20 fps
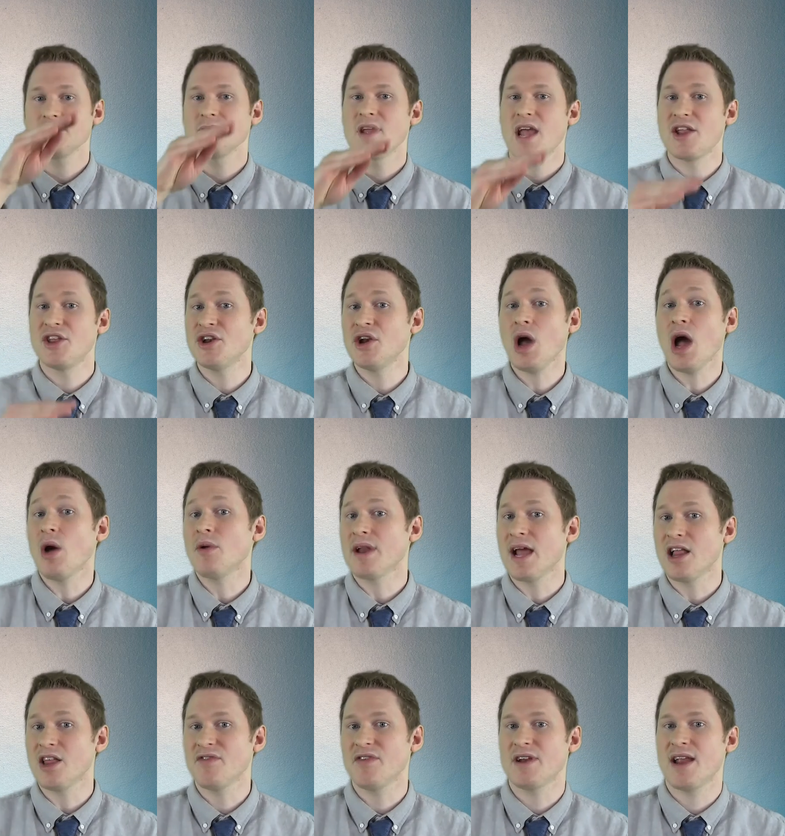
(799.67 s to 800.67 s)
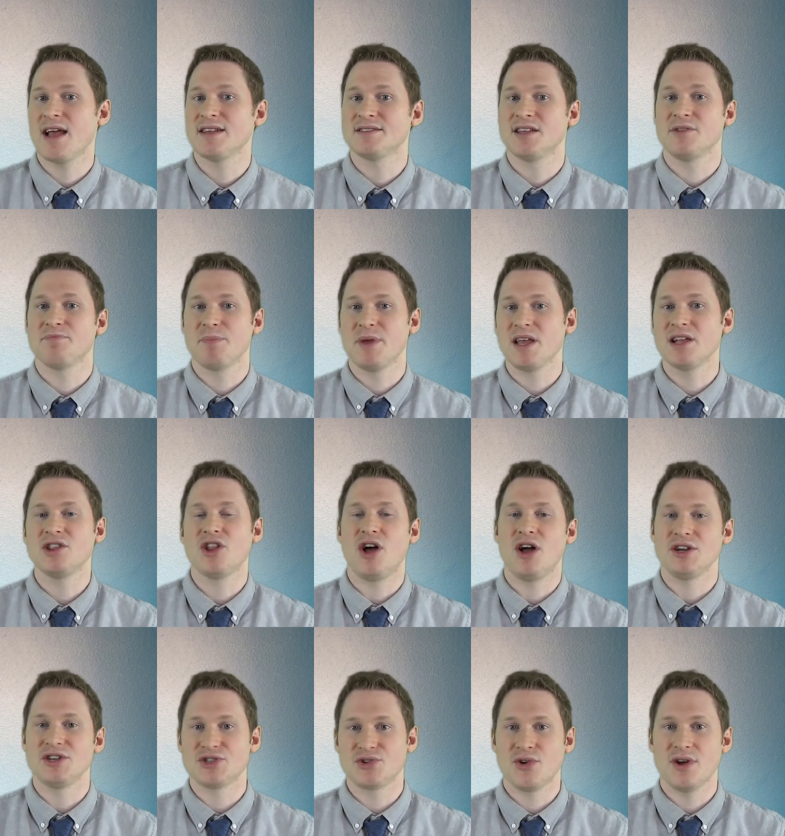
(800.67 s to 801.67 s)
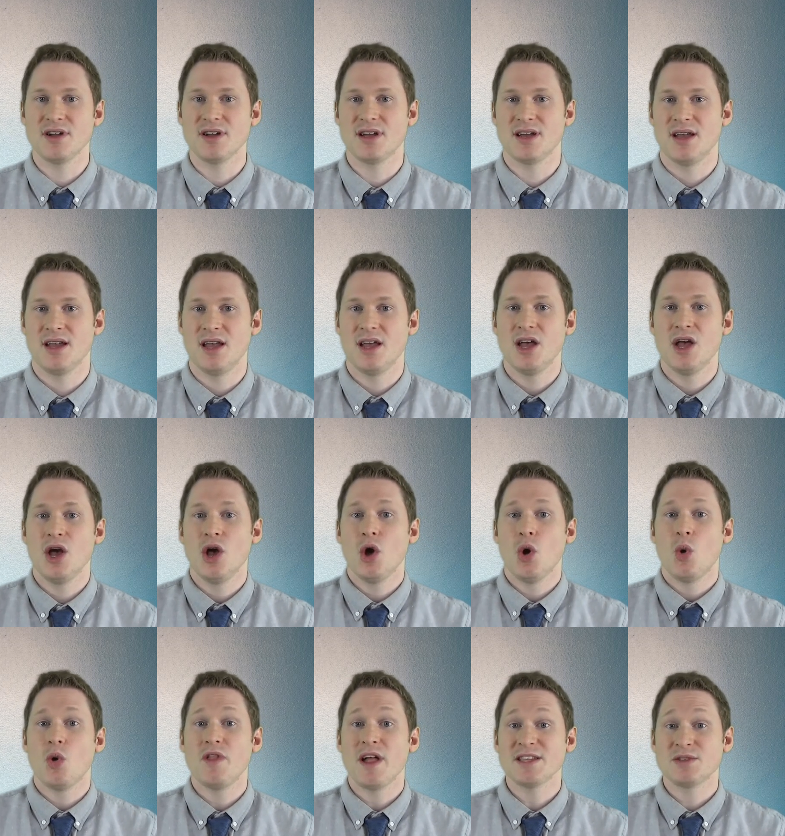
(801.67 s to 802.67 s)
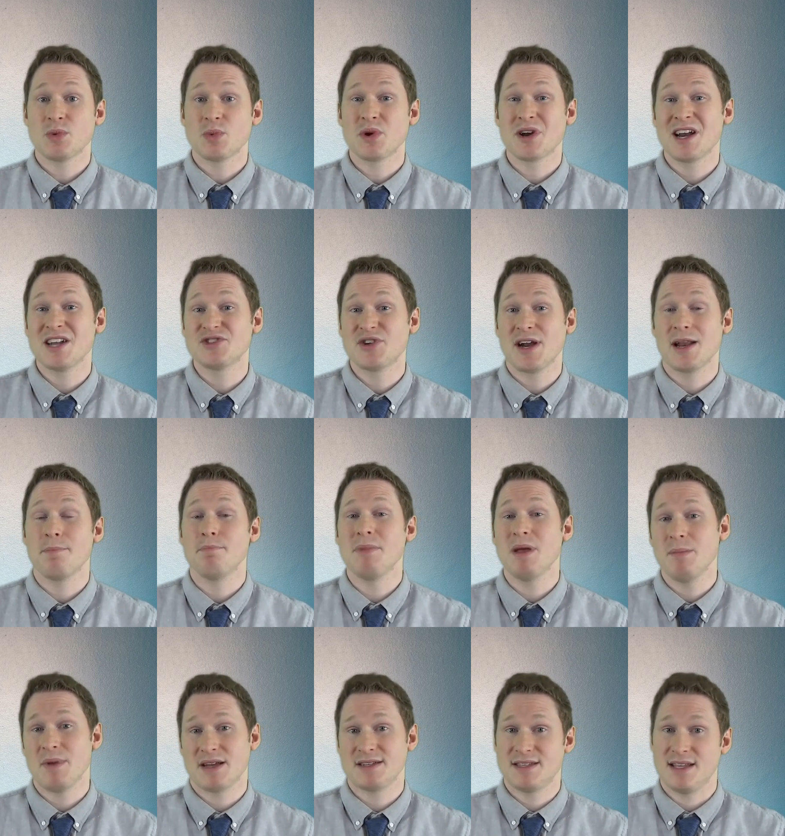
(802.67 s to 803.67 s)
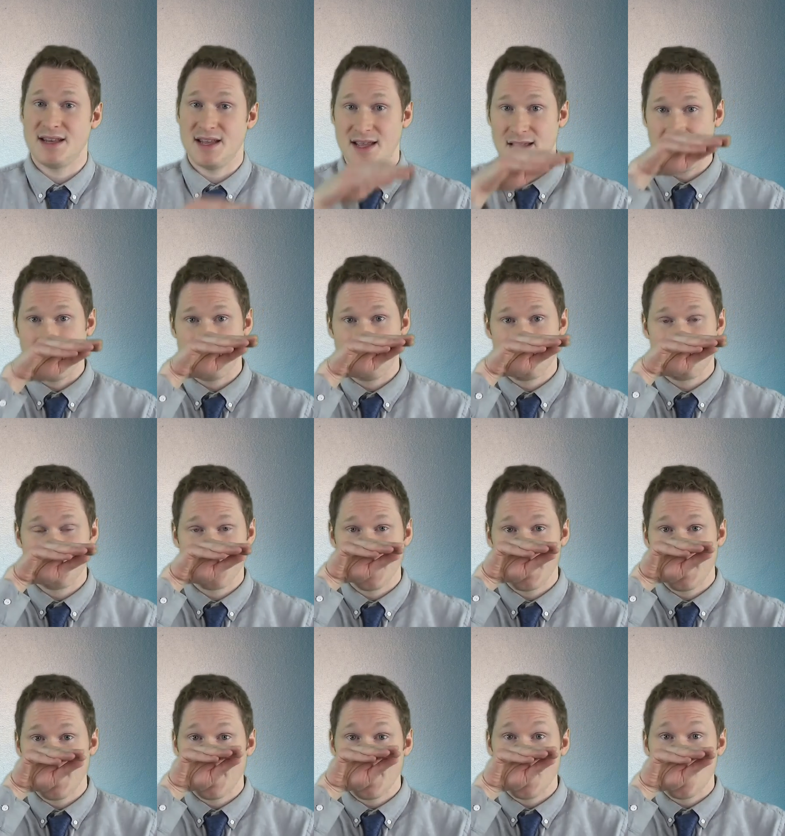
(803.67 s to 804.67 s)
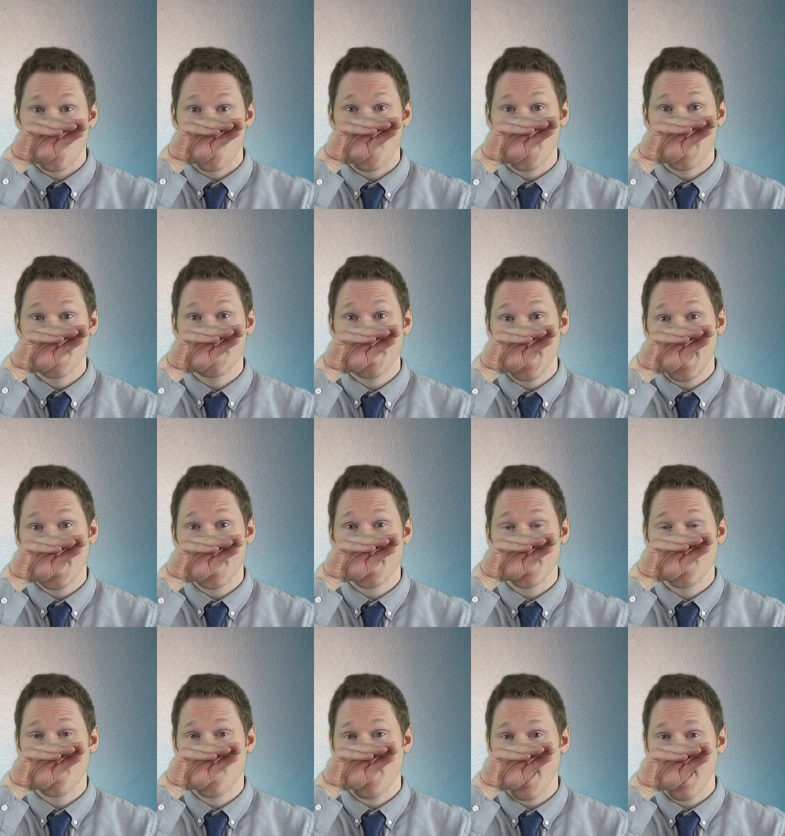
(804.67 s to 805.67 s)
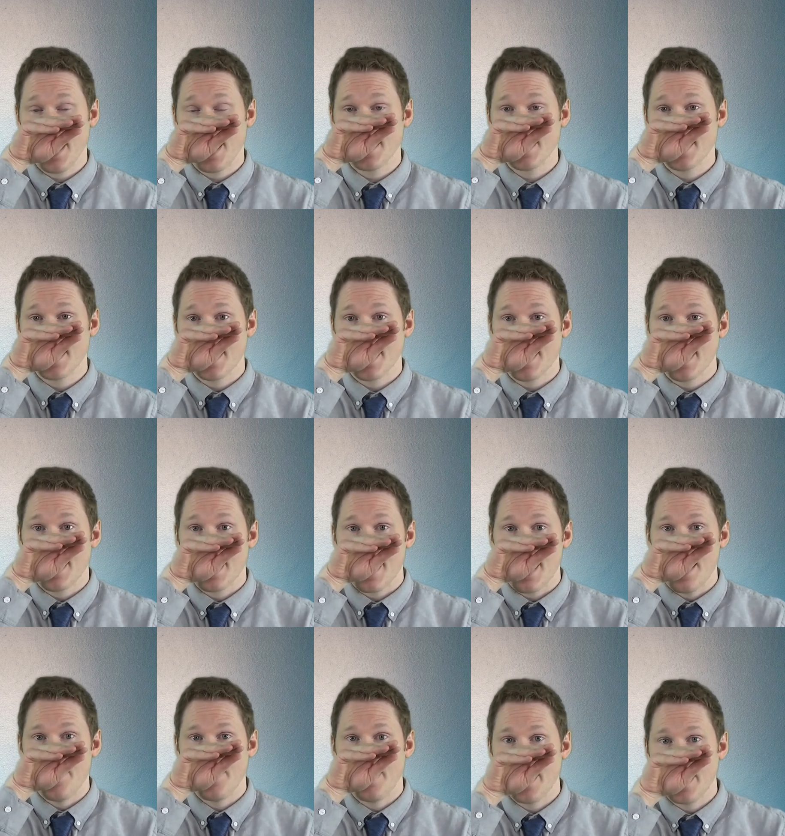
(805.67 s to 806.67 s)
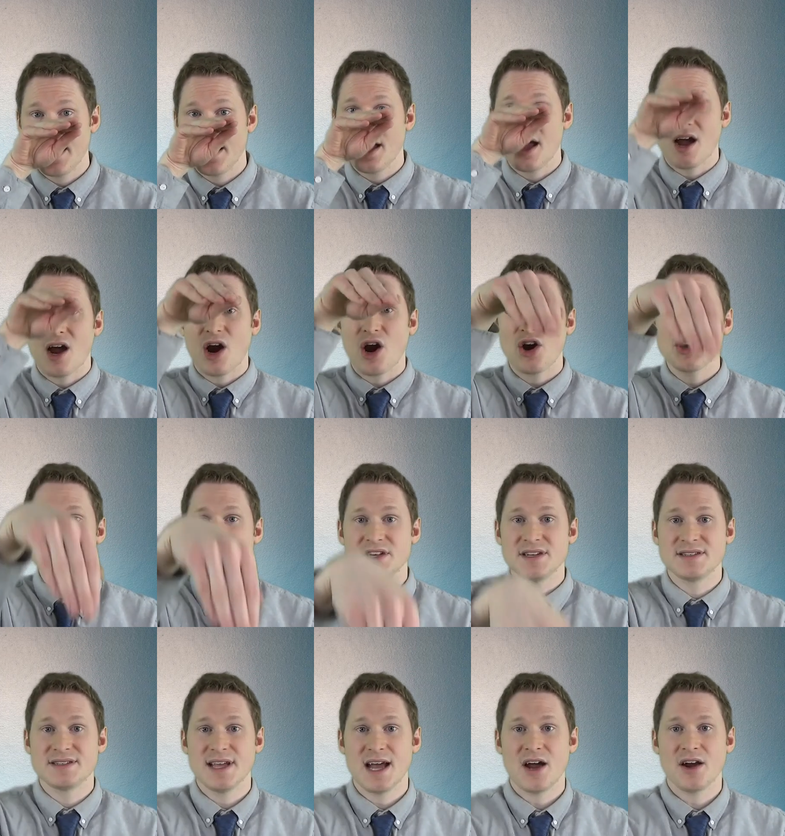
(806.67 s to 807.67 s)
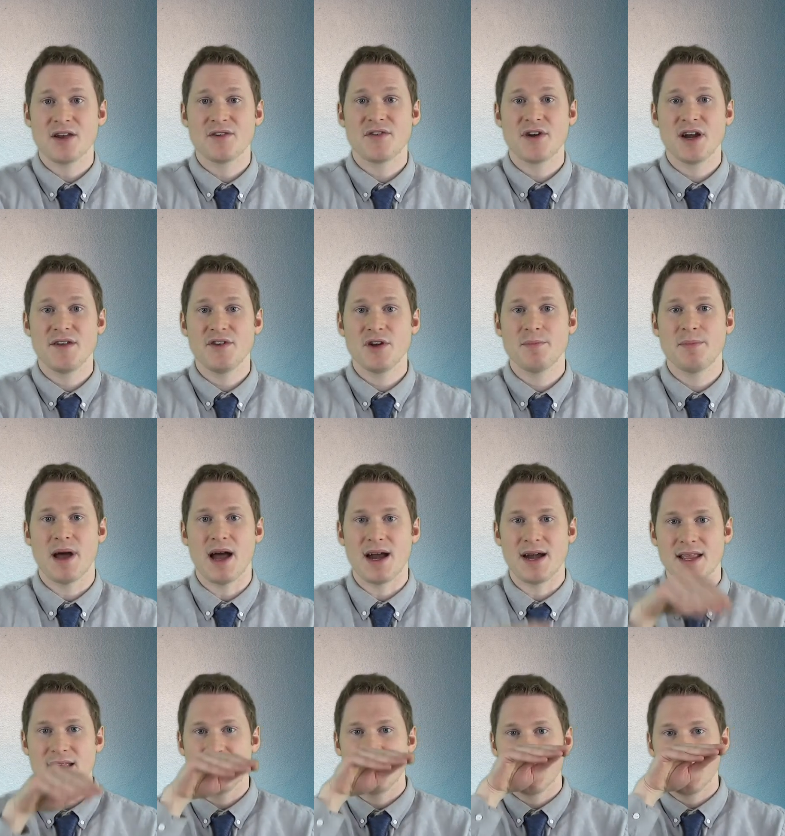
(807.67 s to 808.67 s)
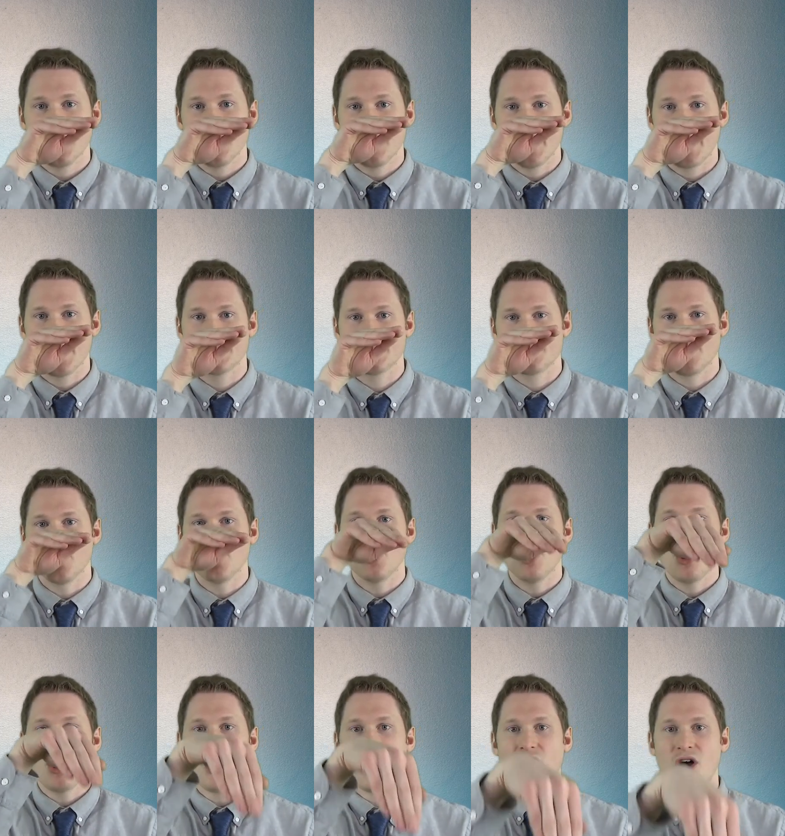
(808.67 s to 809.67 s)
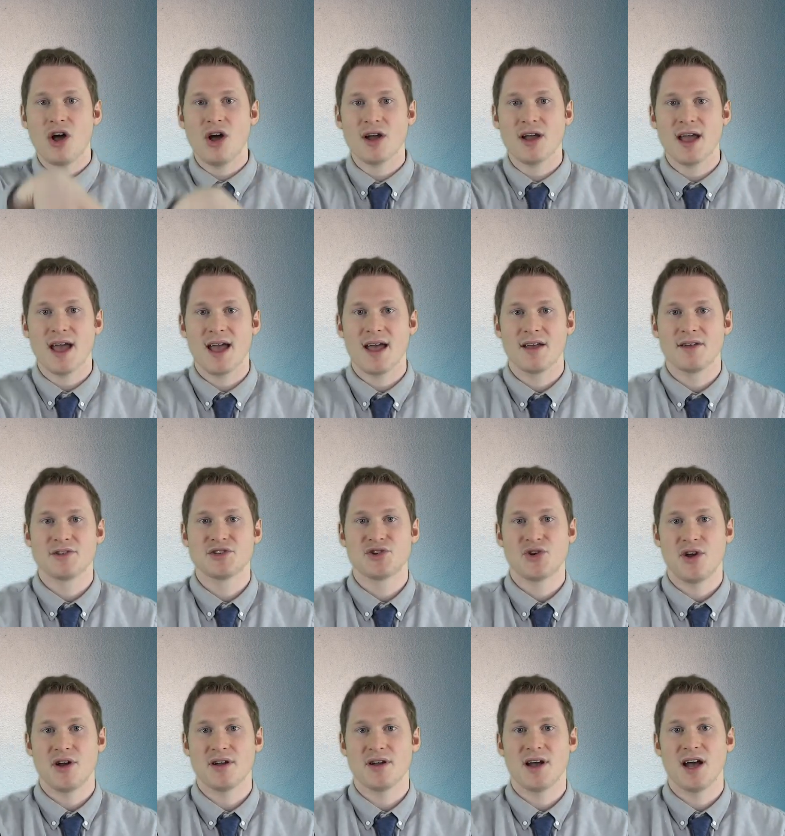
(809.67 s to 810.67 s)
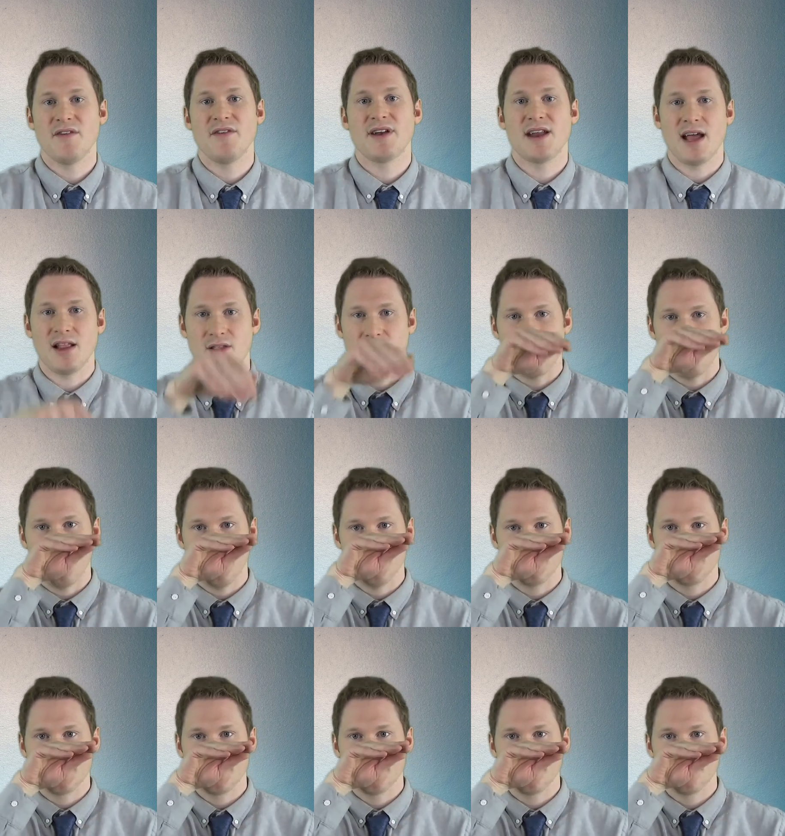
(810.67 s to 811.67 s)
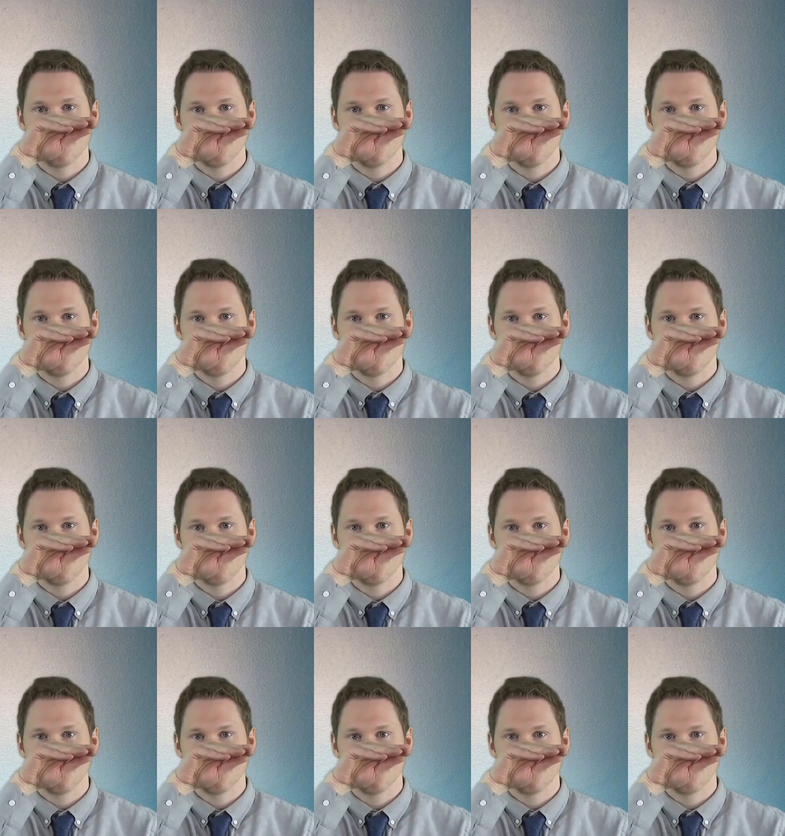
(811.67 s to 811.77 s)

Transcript: And you know how an elephant has a big long trunk? Well, that's what we're going to try to mimic today. We're going to take your hand and then arch it down in front of your body like it's the long trunk of an elephant.